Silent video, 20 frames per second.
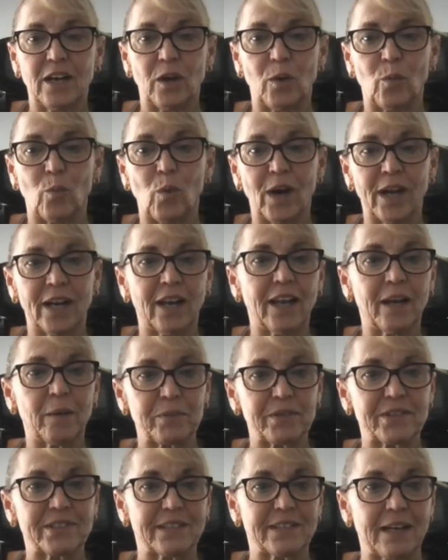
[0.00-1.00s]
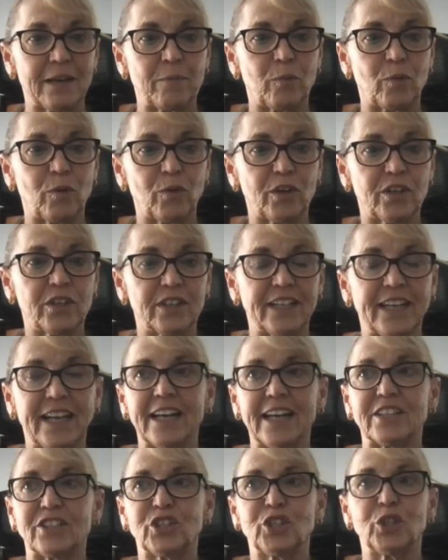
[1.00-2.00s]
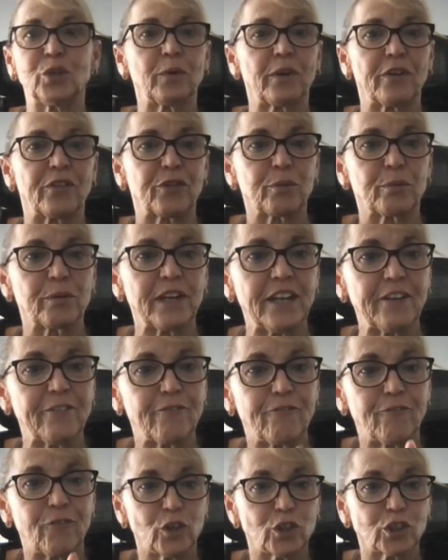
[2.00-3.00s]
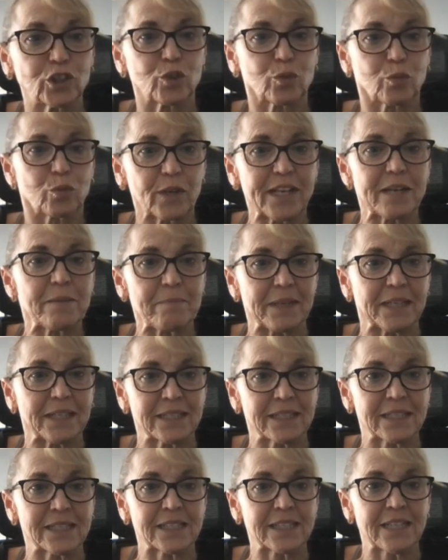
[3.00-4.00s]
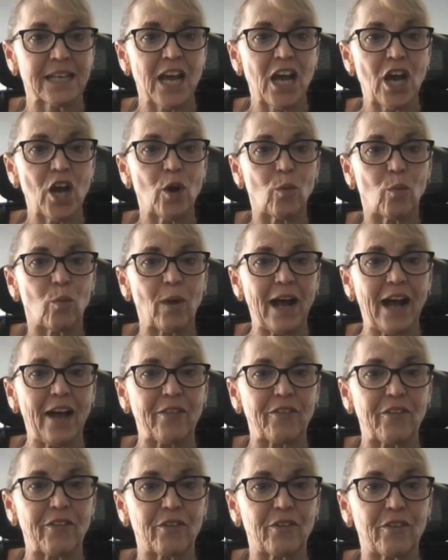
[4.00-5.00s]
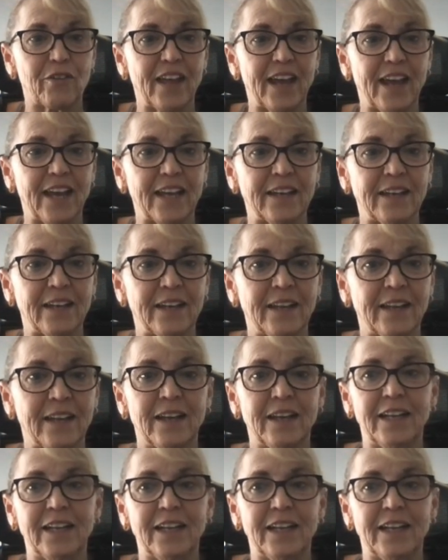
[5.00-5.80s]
one lump sum could get 2 or 3 full treatments rather than,